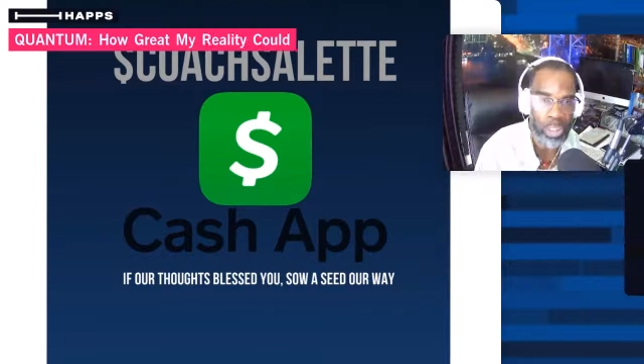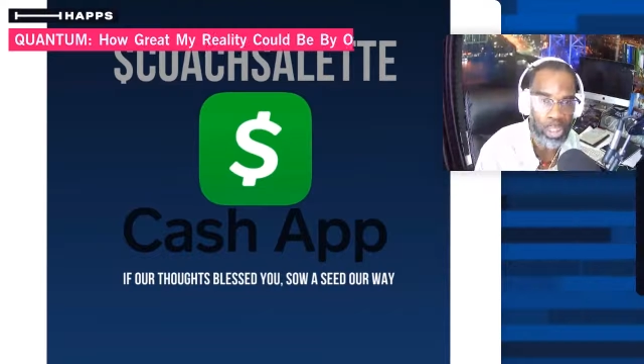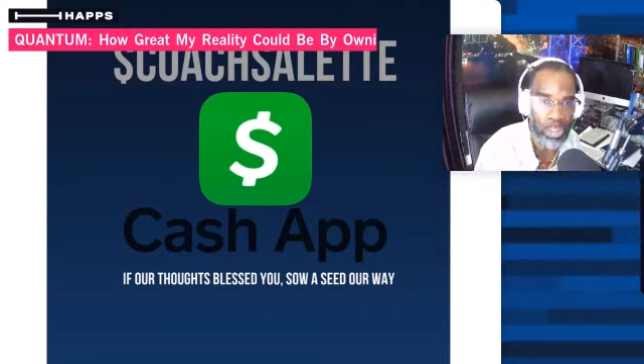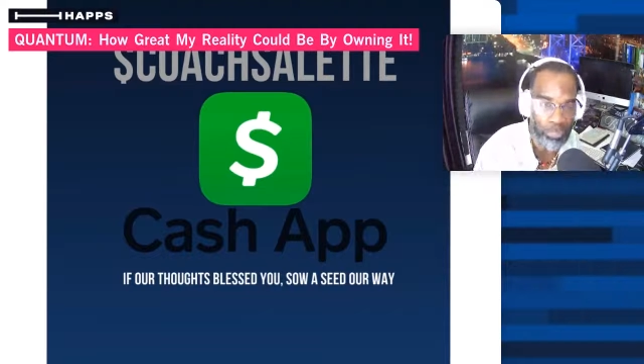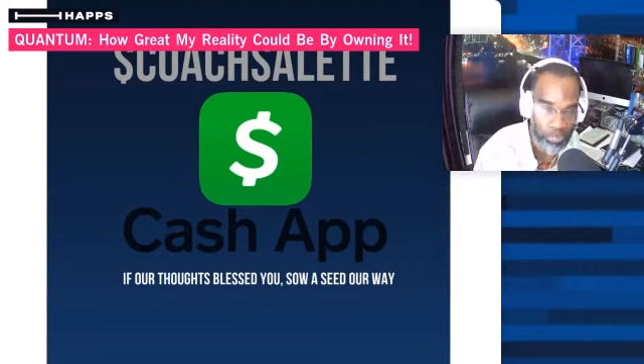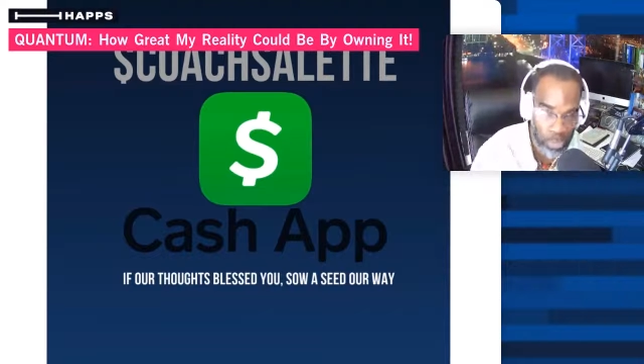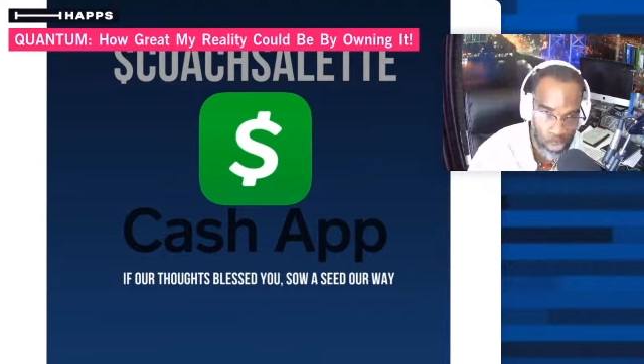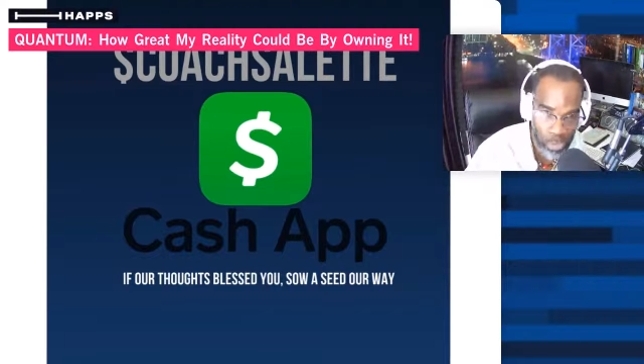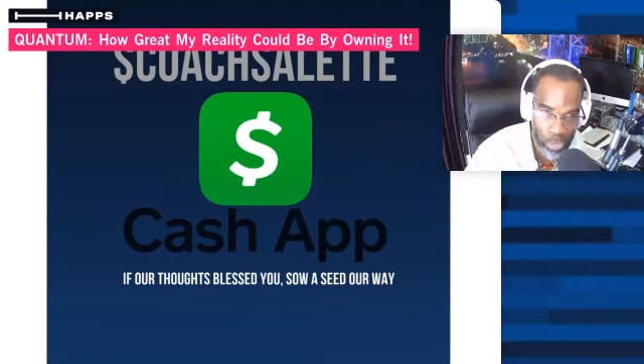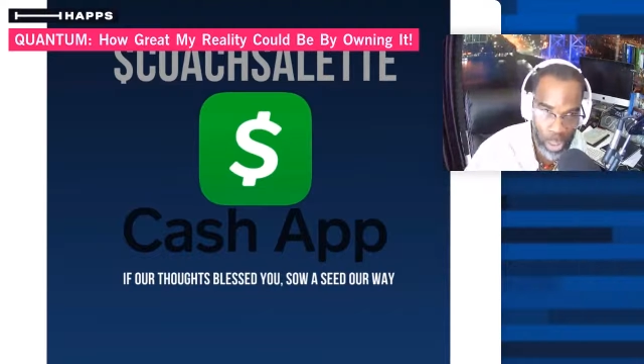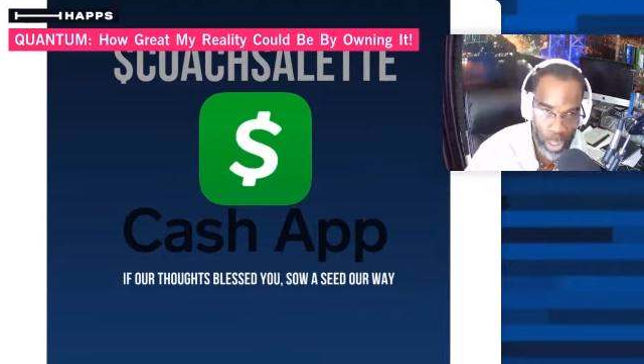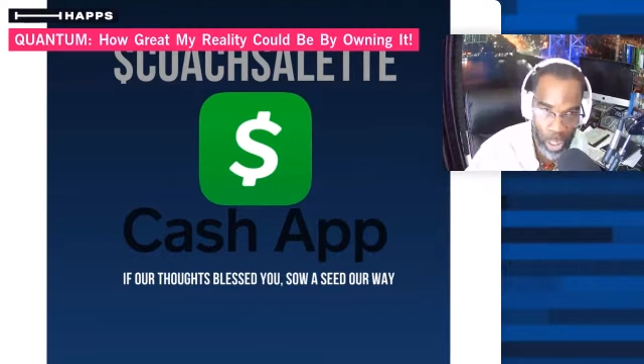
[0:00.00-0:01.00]
If
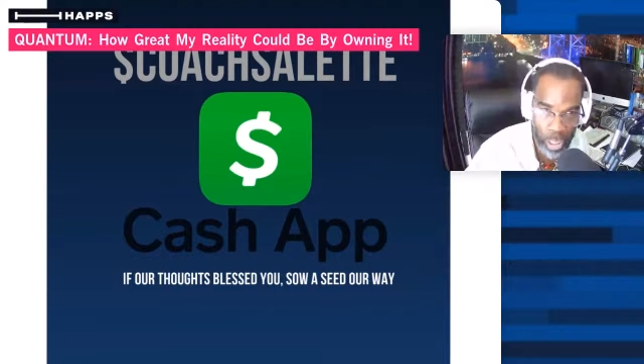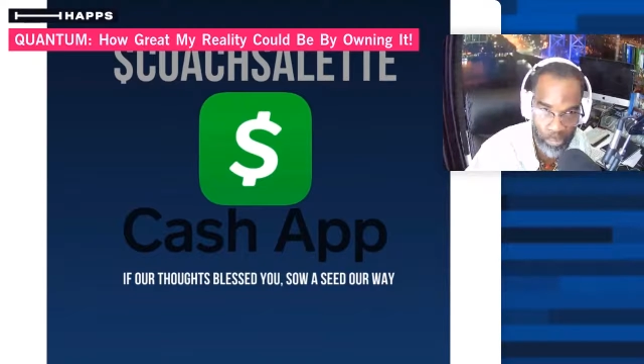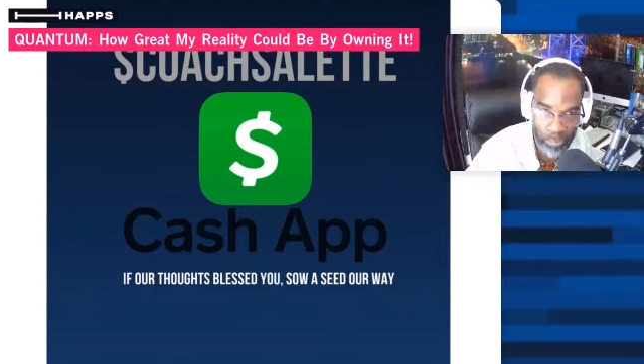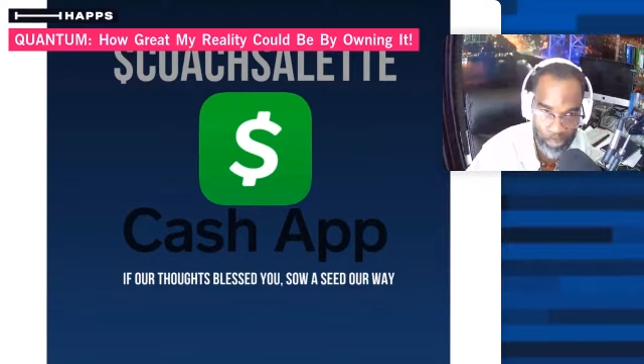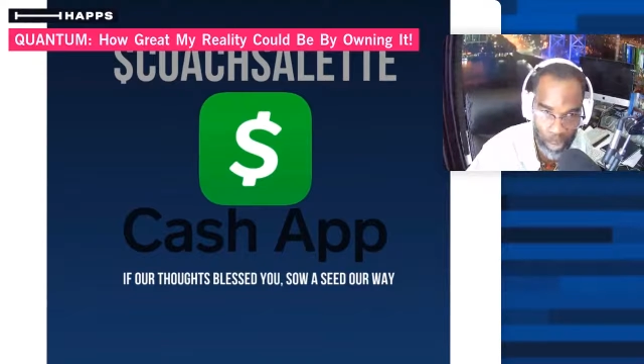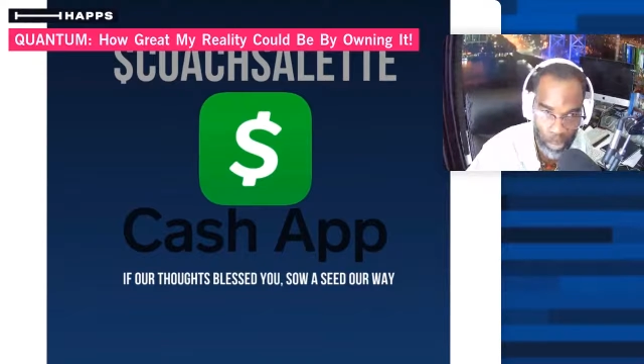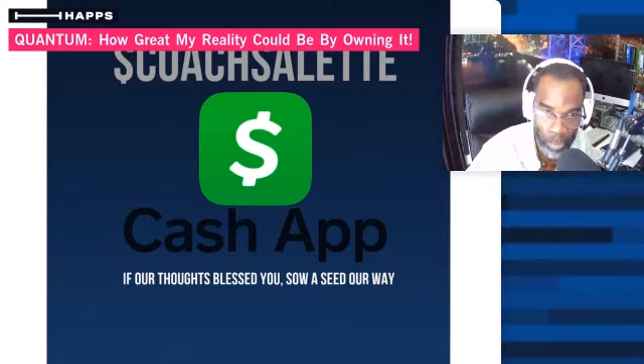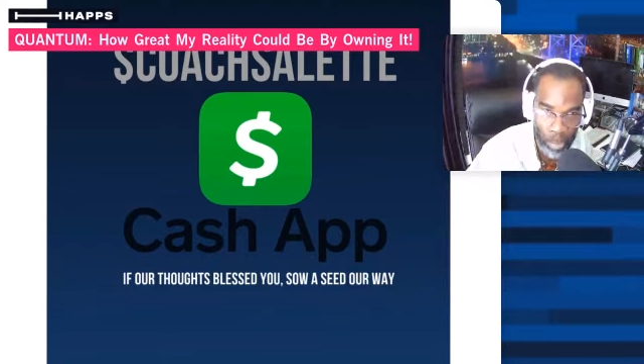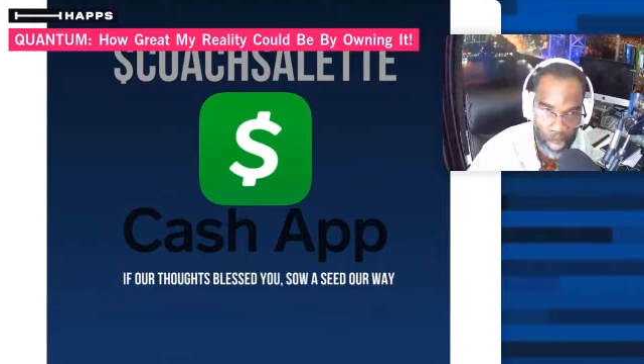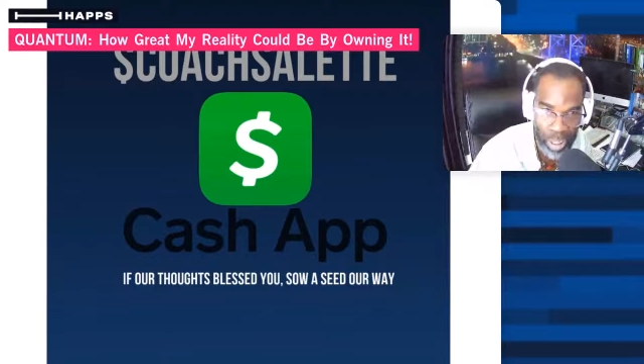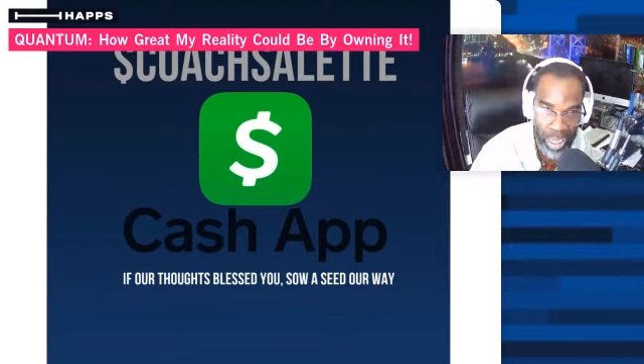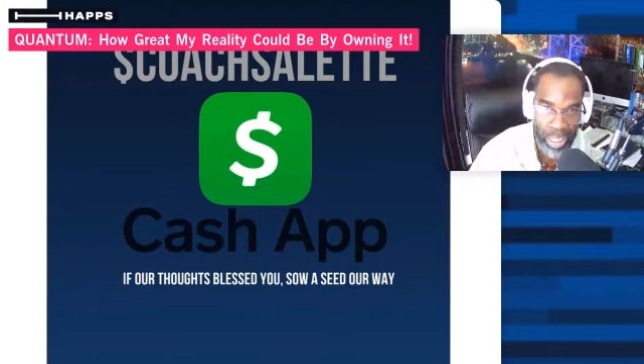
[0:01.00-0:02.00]
you have felt
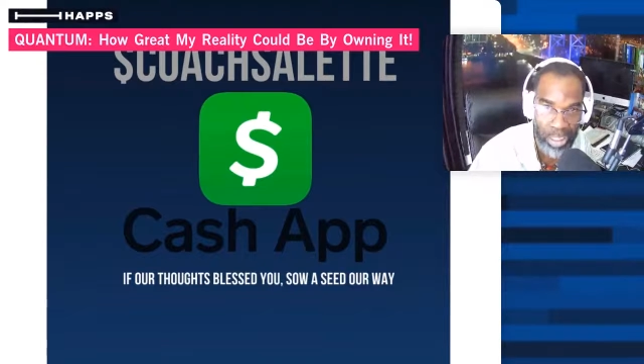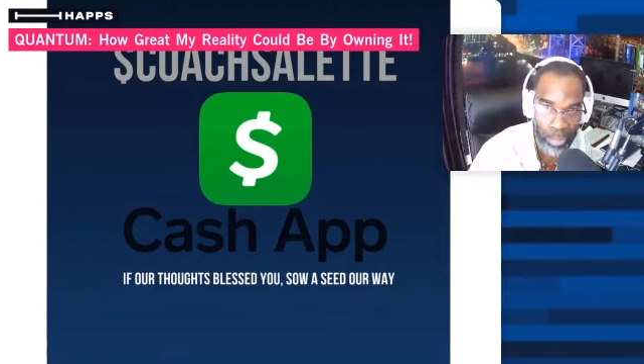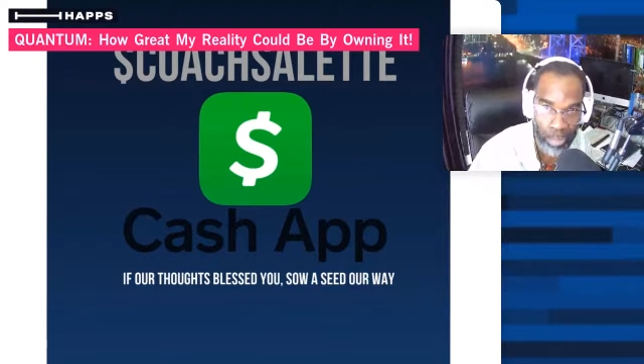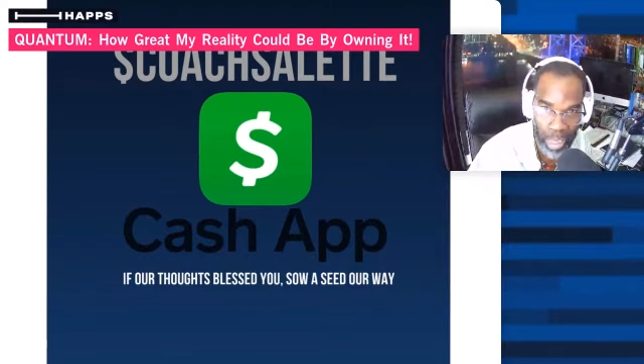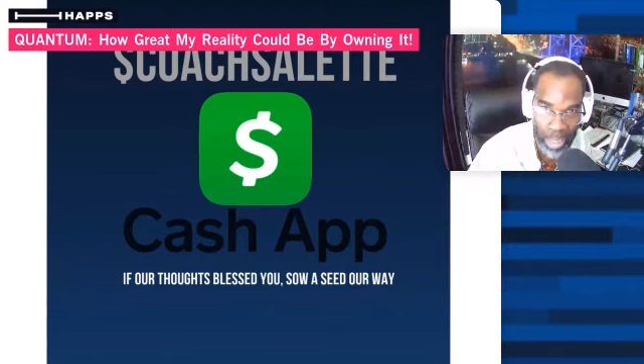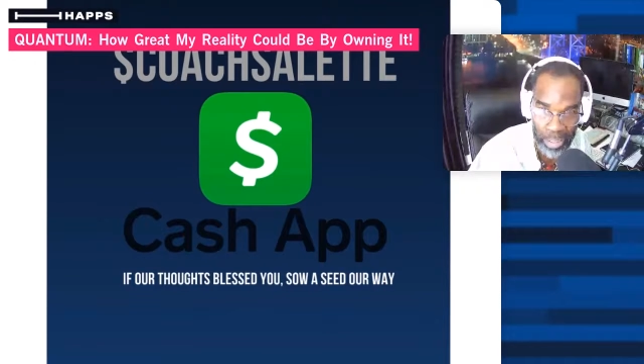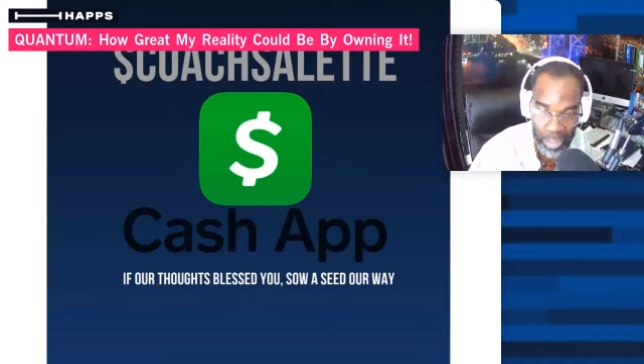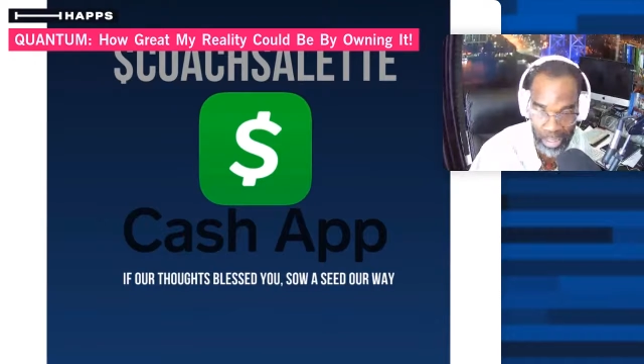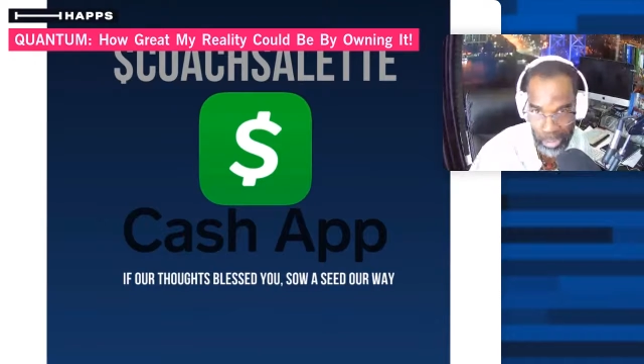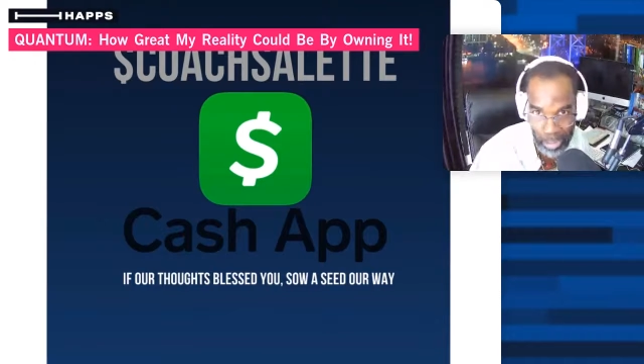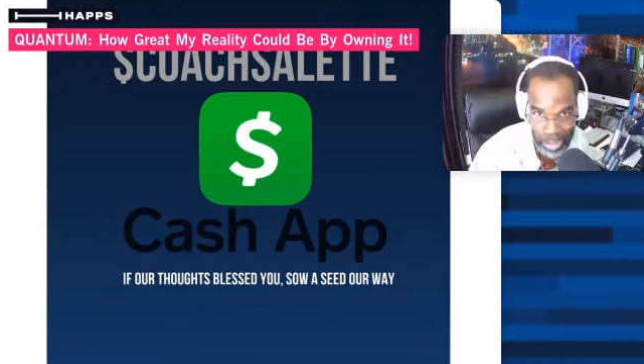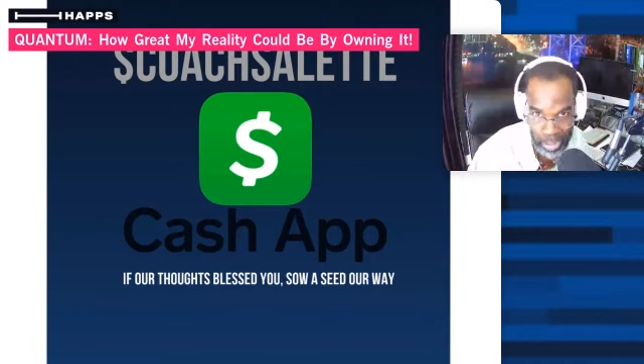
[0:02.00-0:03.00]
blessed by
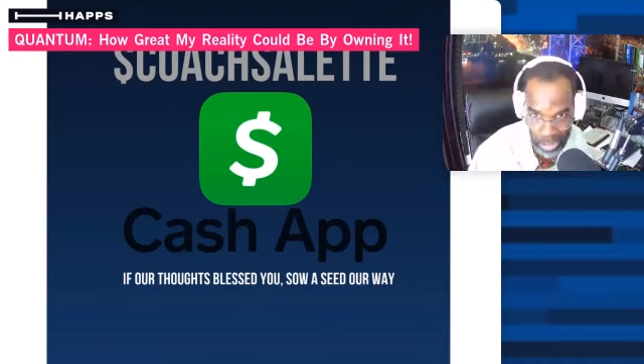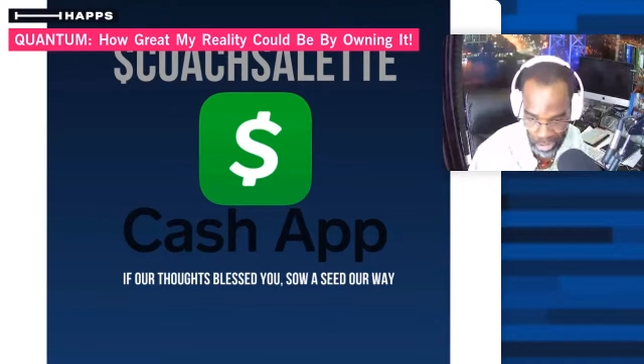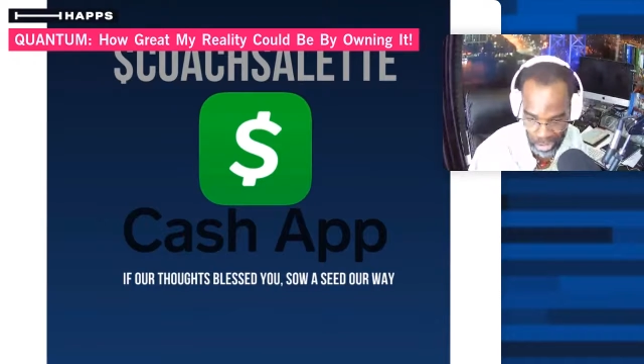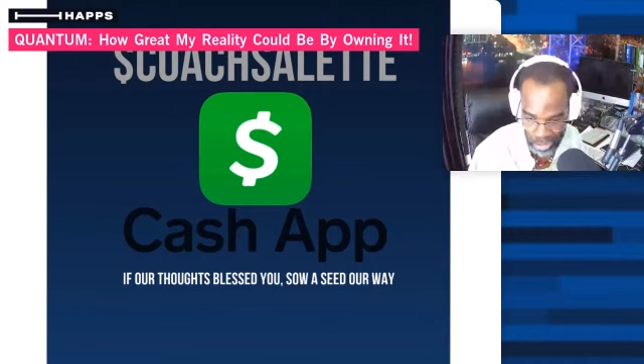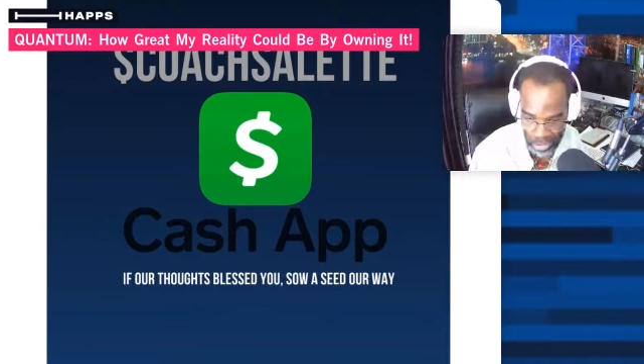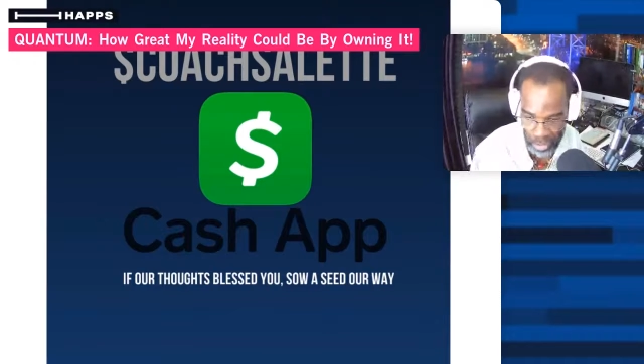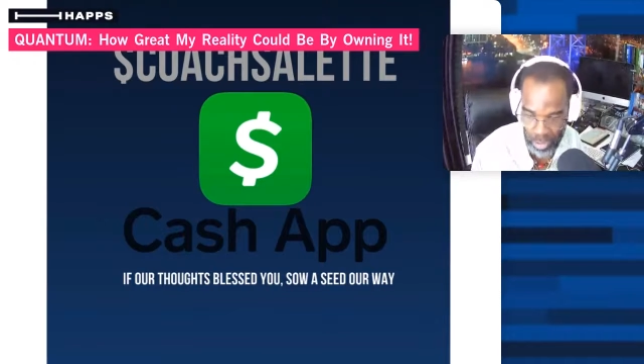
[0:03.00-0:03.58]
this message,